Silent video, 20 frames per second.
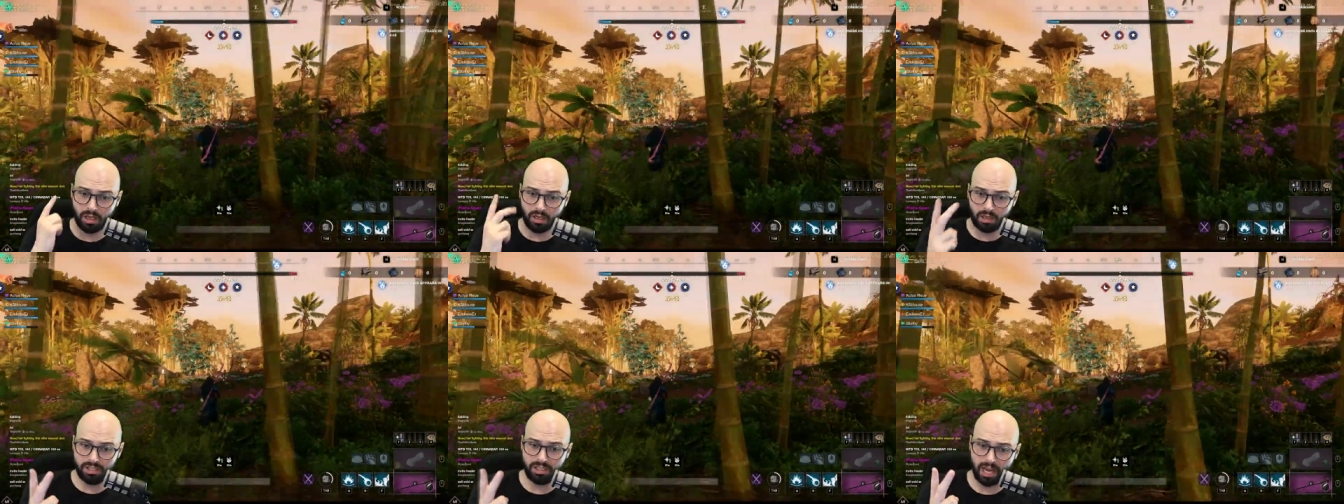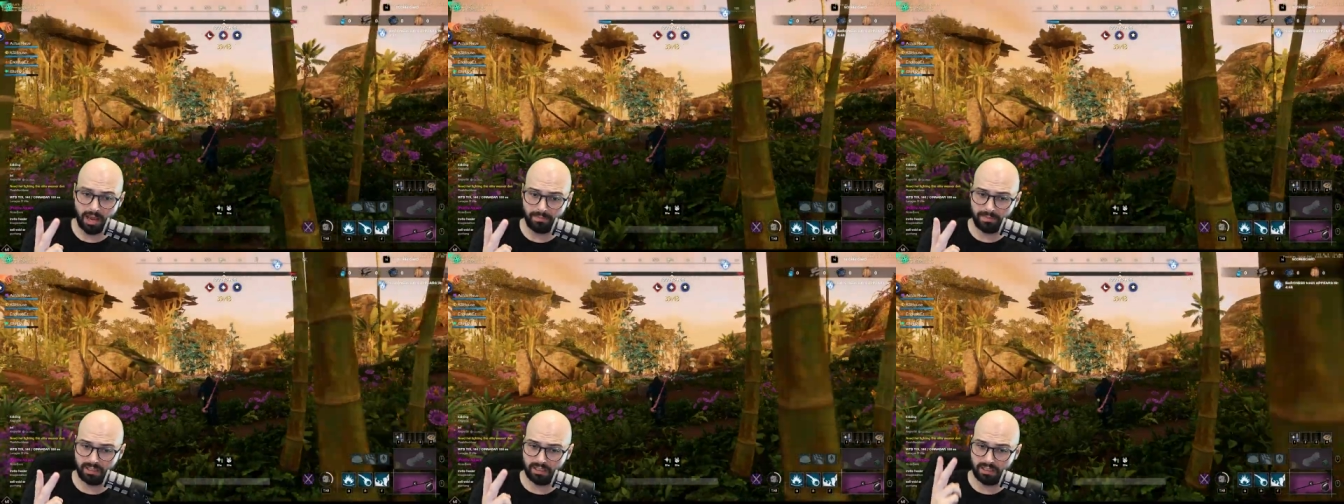
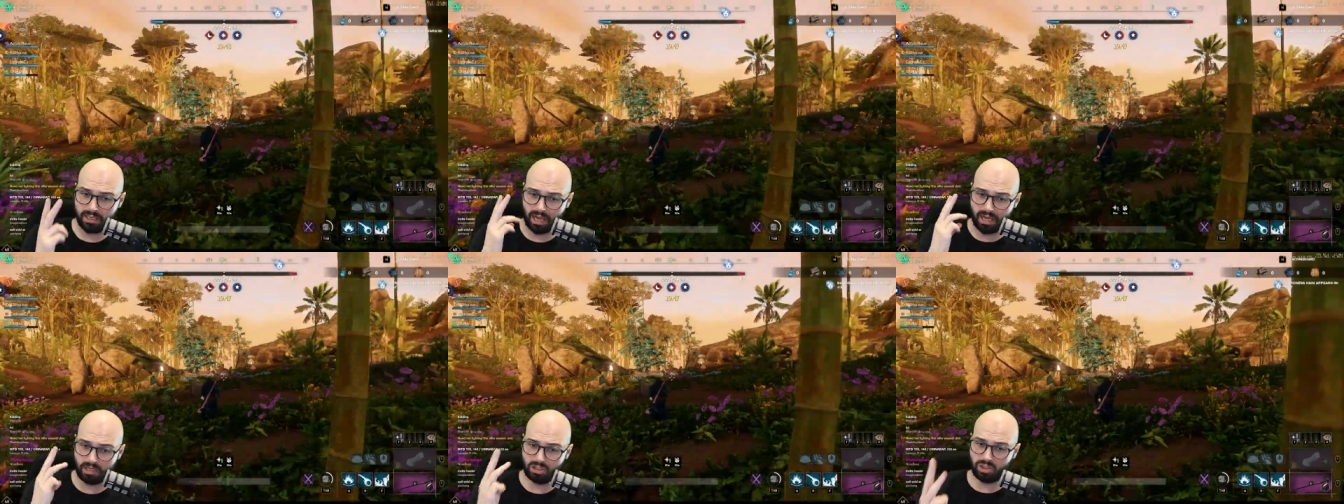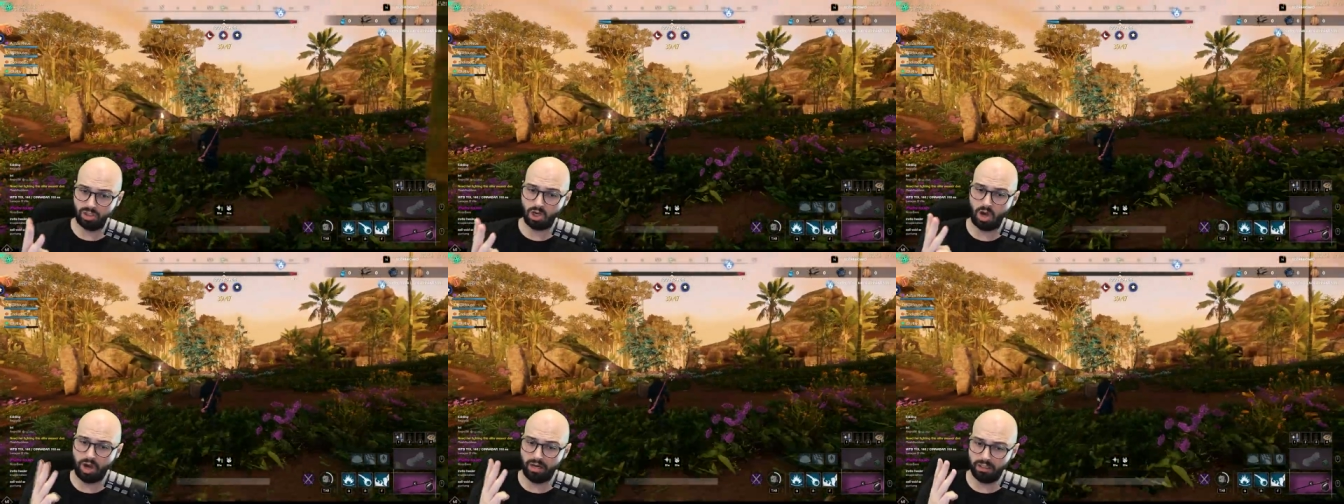Depths, and
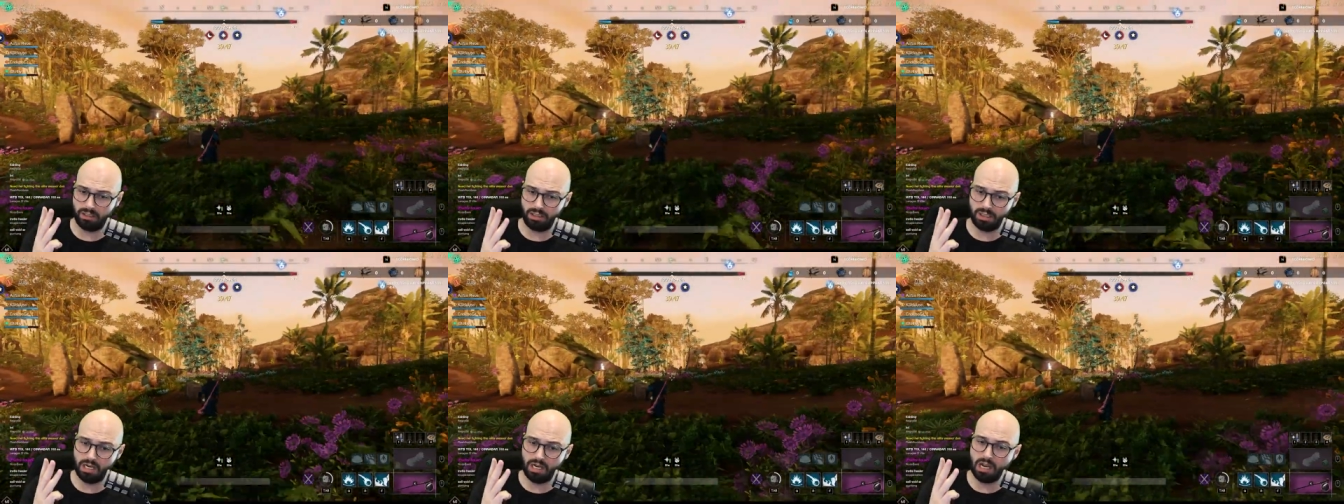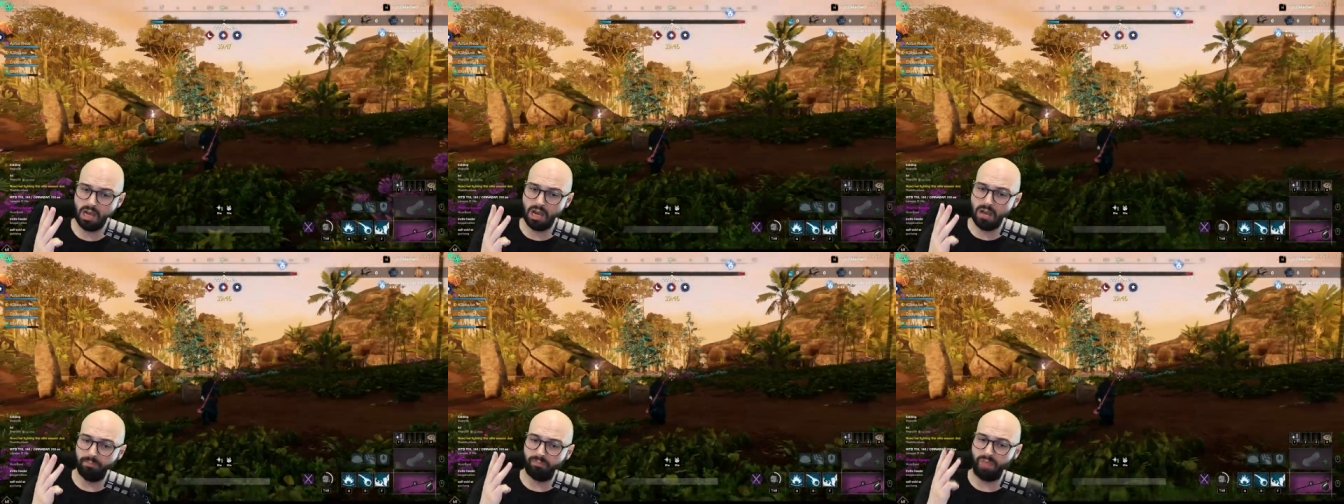
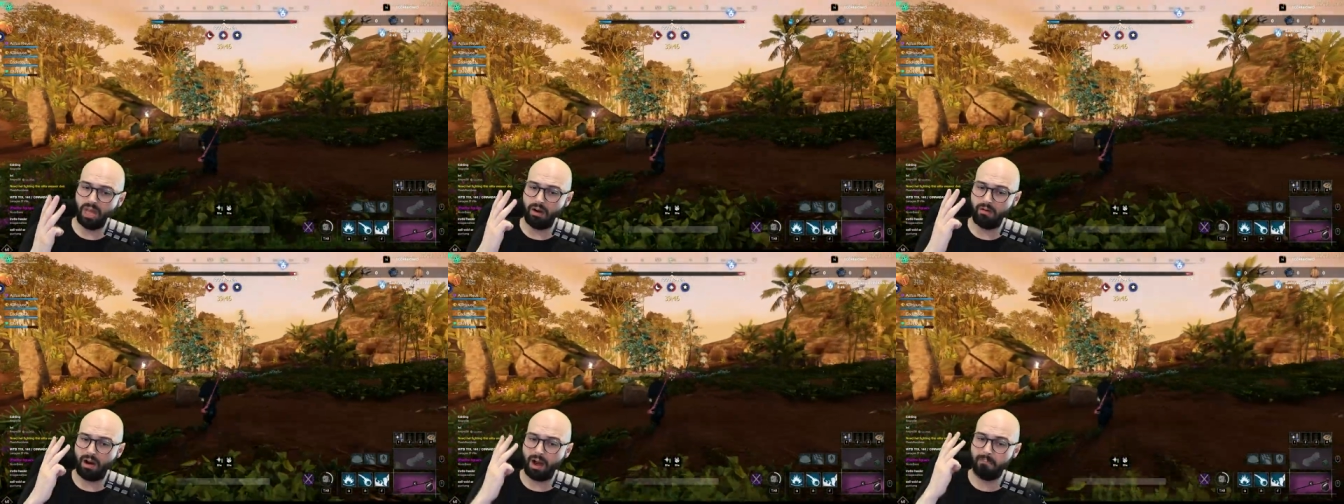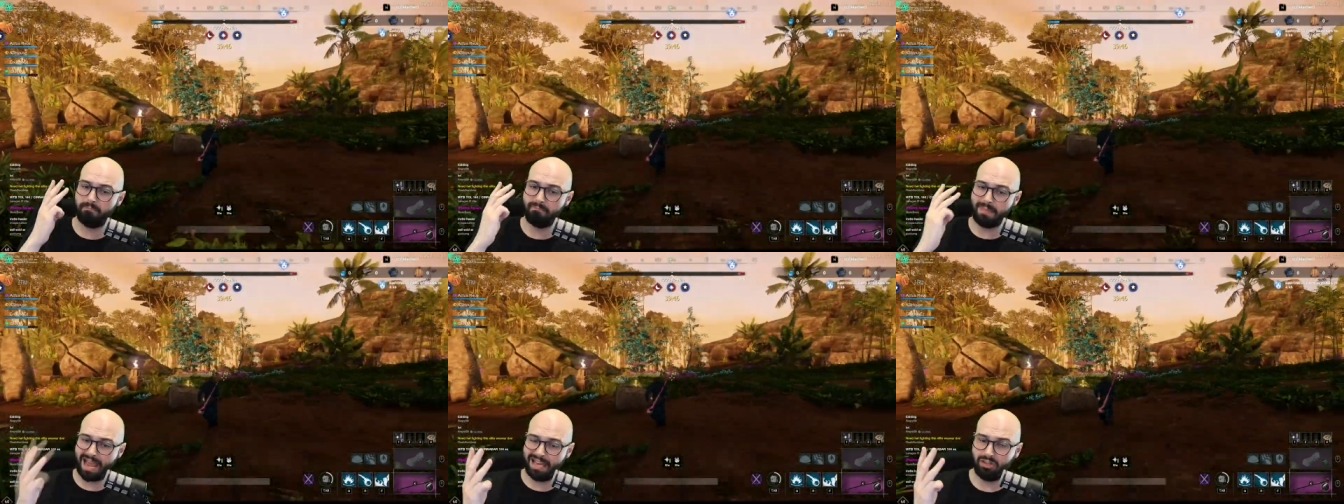Dynasty, there are
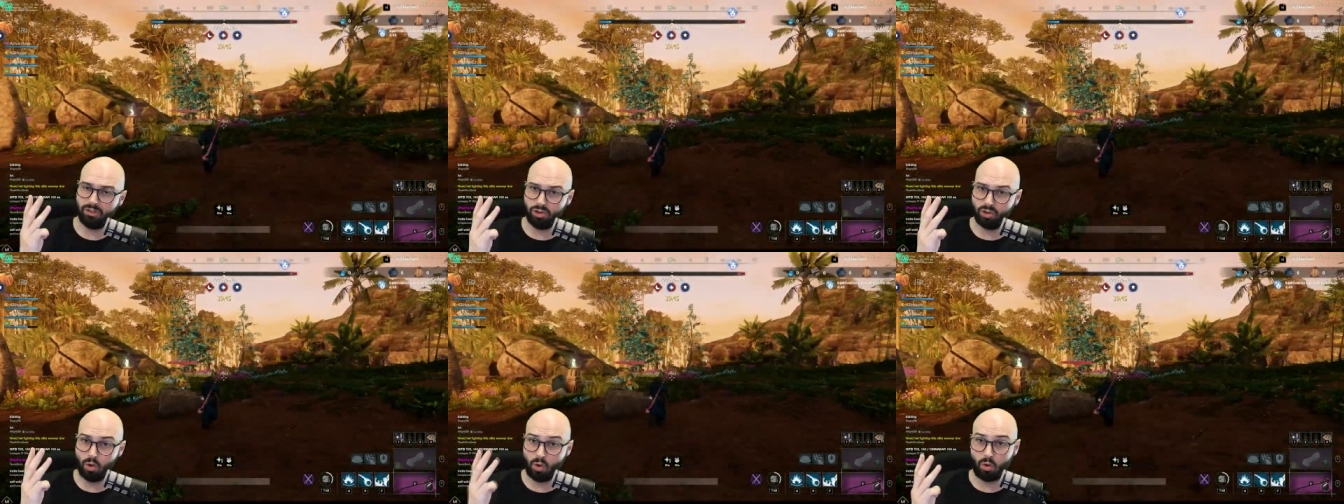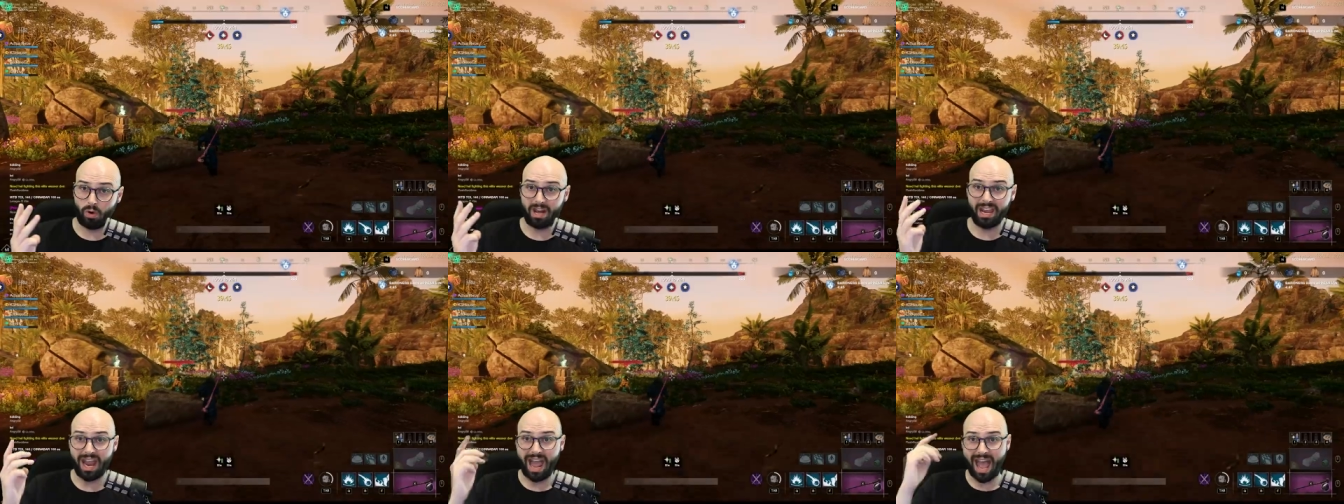main
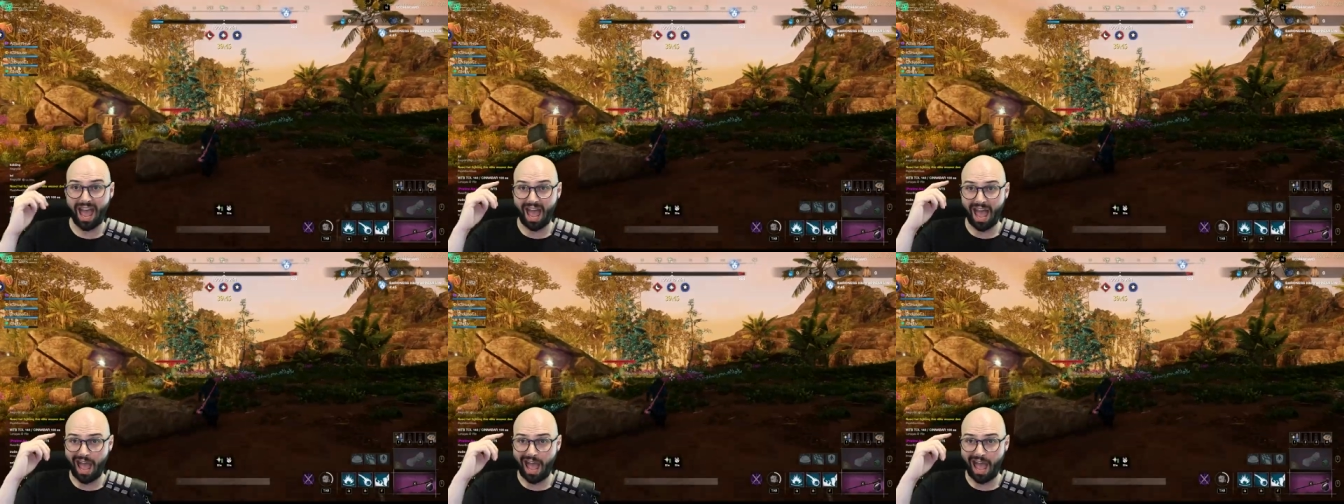story